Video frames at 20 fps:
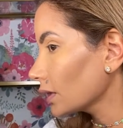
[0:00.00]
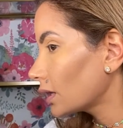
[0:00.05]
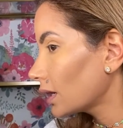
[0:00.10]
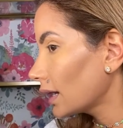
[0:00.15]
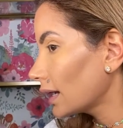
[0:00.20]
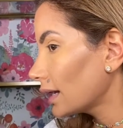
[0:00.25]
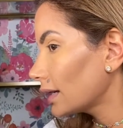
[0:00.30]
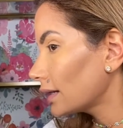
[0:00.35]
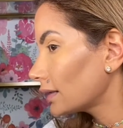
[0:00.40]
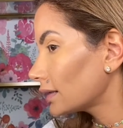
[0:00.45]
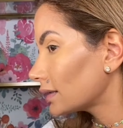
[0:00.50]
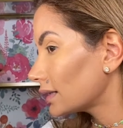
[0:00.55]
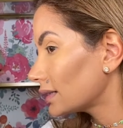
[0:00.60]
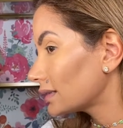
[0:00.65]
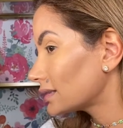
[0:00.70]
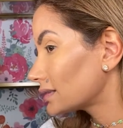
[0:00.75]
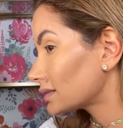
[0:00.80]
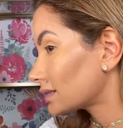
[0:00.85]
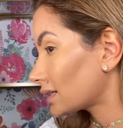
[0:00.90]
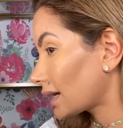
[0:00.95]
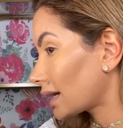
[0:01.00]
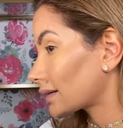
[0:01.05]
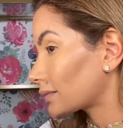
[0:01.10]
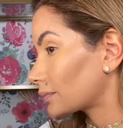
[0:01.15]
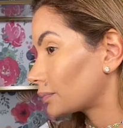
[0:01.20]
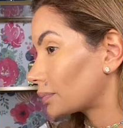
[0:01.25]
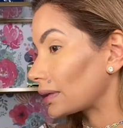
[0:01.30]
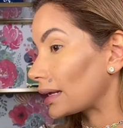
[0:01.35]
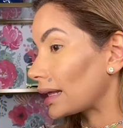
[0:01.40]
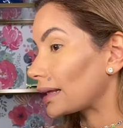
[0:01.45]
And it's
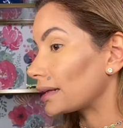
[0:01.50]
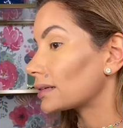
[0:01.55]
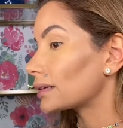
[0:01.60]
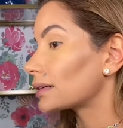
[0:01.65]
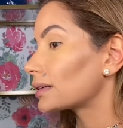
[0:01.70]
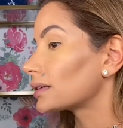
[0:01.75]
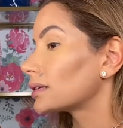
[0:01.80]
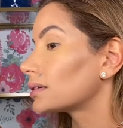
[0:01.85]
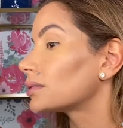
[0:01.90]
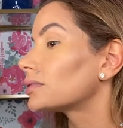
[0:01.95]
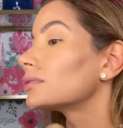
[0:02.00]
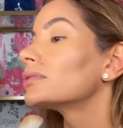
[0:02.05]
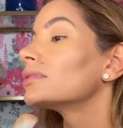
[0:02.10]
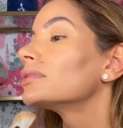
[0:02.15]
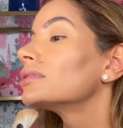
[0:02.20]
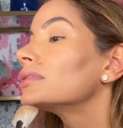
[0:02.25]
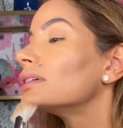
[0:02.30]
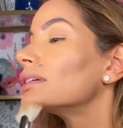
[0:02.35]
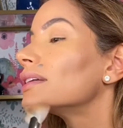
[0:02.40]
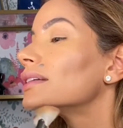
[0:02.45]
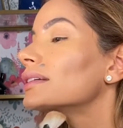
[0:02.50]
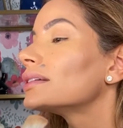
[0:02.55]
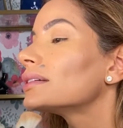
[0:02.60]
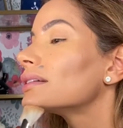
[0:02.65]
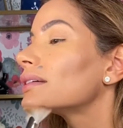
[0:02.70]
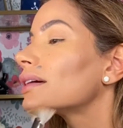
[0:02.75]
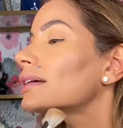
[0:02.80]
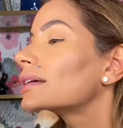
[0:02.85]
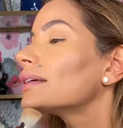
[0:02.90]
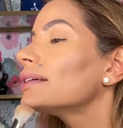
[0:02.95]
like blending in really
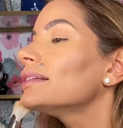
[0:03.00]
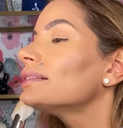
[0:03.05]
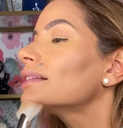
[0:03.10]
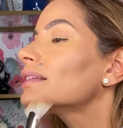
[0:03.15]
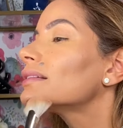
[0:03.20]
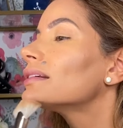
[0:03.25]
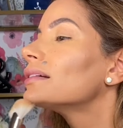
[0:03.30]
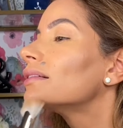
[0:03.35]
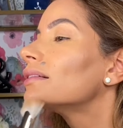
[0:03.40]
nice.